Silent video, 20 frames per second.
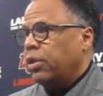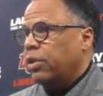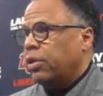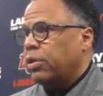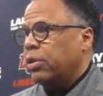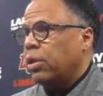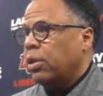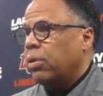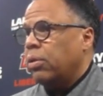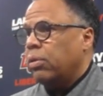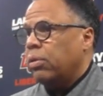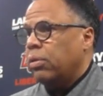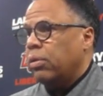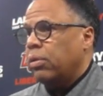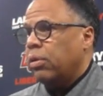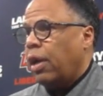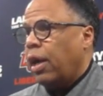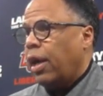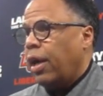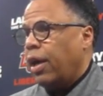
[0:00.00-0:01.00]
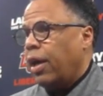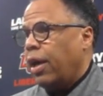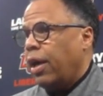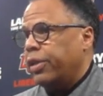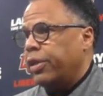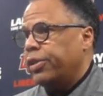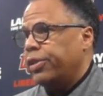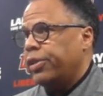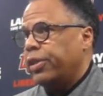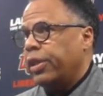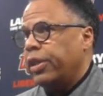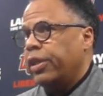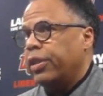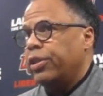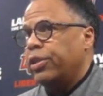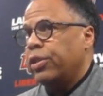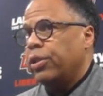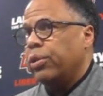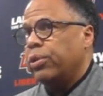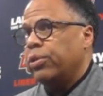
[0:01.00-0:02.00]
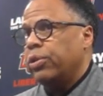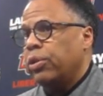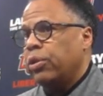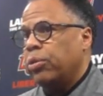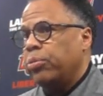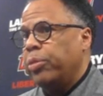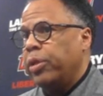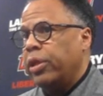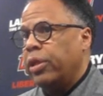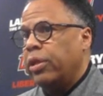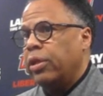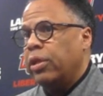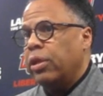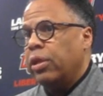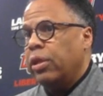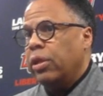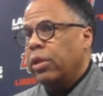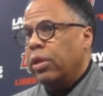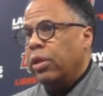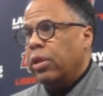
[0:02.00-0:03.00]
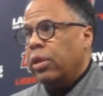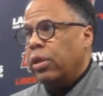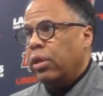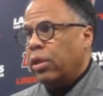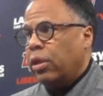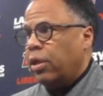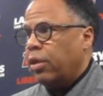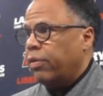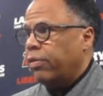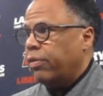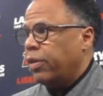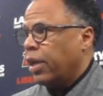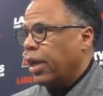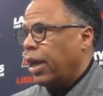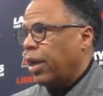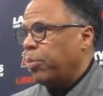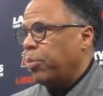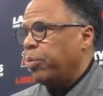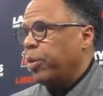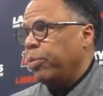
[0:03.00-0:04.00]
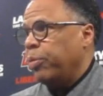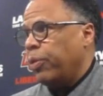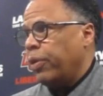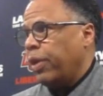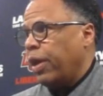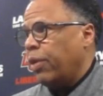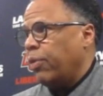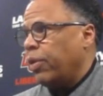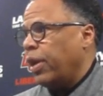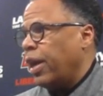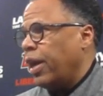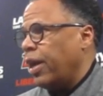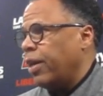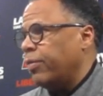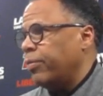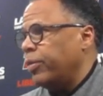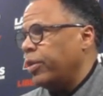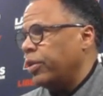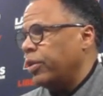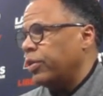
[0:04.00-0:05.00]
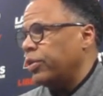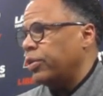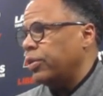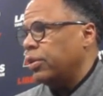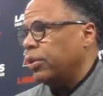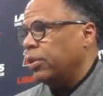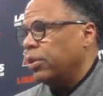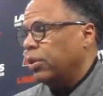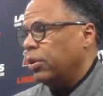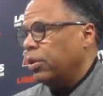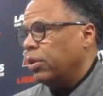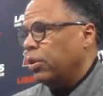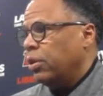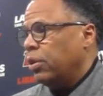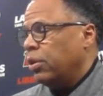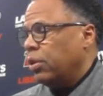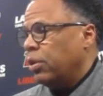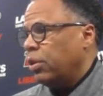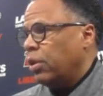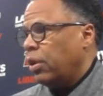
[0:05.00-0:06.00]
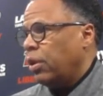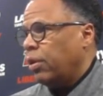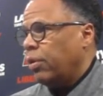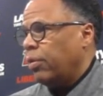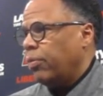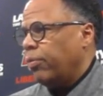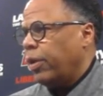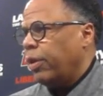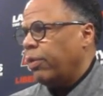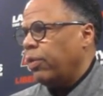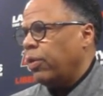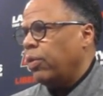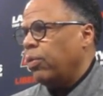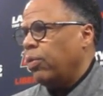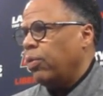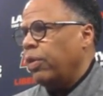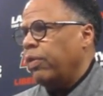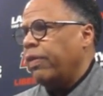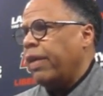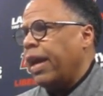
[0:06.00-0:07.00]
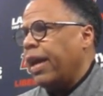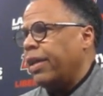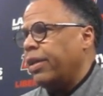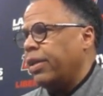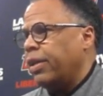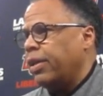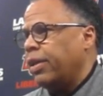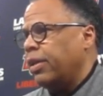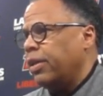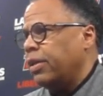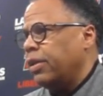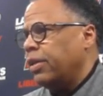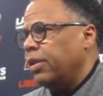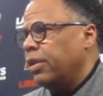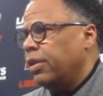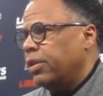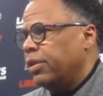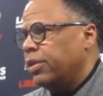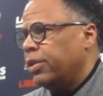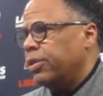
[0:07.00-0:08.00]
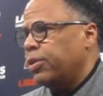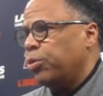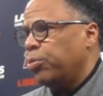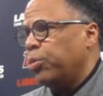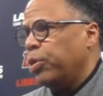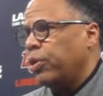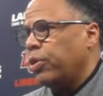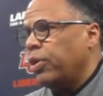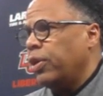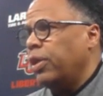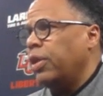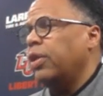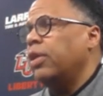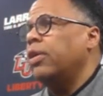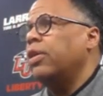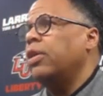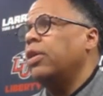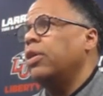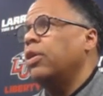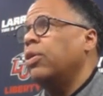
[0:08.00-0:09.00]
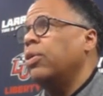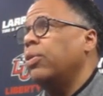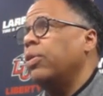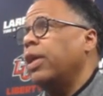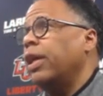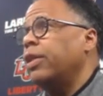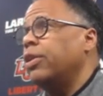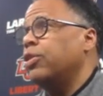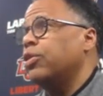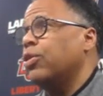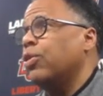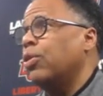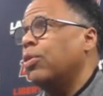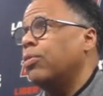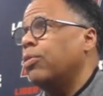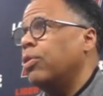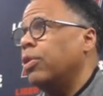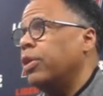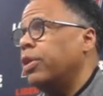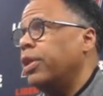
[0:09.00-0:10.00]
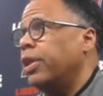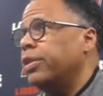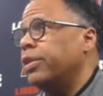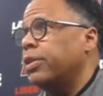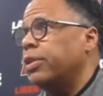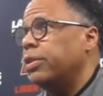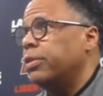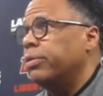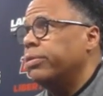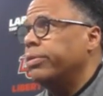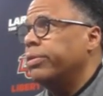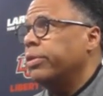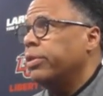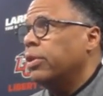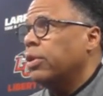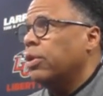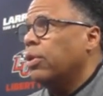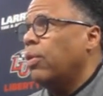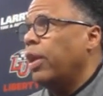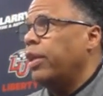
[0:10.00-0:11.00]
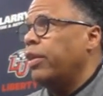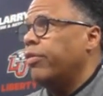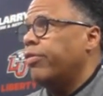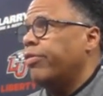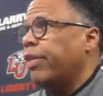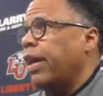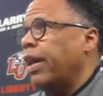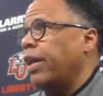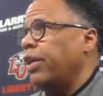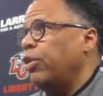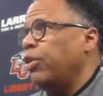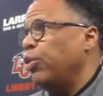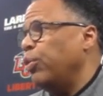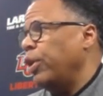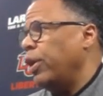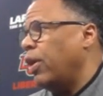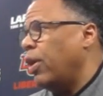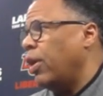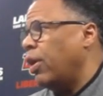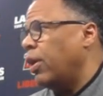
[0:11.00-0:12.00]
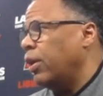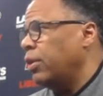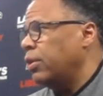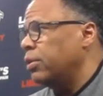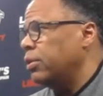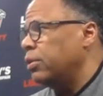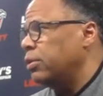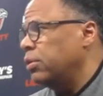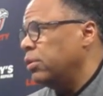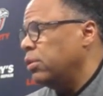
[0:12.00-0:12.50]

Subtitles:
So I just think it shows a little bit of the kind of people that we have, because maybe we've got the sensibility to know that the scoreboard doesn't quite define who we are.